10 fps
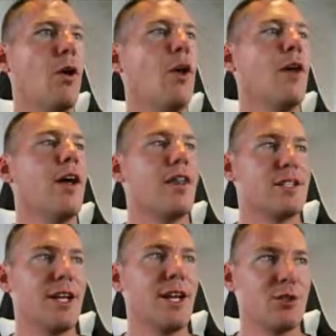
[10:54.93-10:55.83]
Oh, the
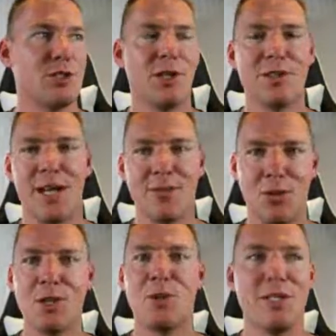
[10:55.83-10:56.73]
settings are still the same.
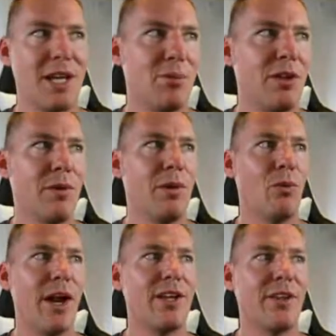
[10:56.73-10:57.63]
So once we disable it, then we
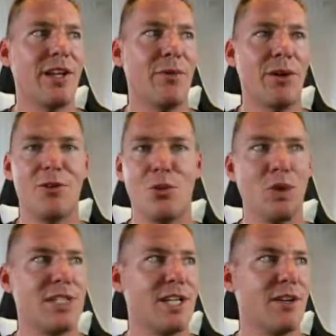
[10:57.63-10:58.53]
right click and we go to
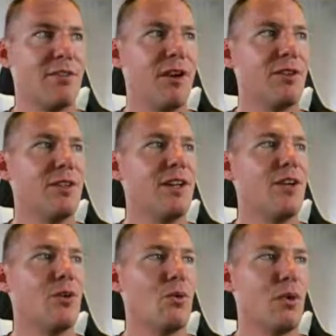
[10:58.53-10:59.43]
reset to default.
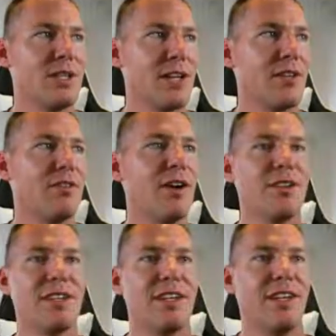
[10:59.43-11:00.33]
Reset to
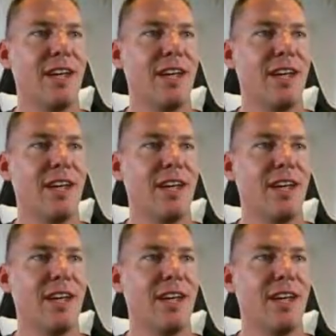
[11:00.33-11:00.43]
default.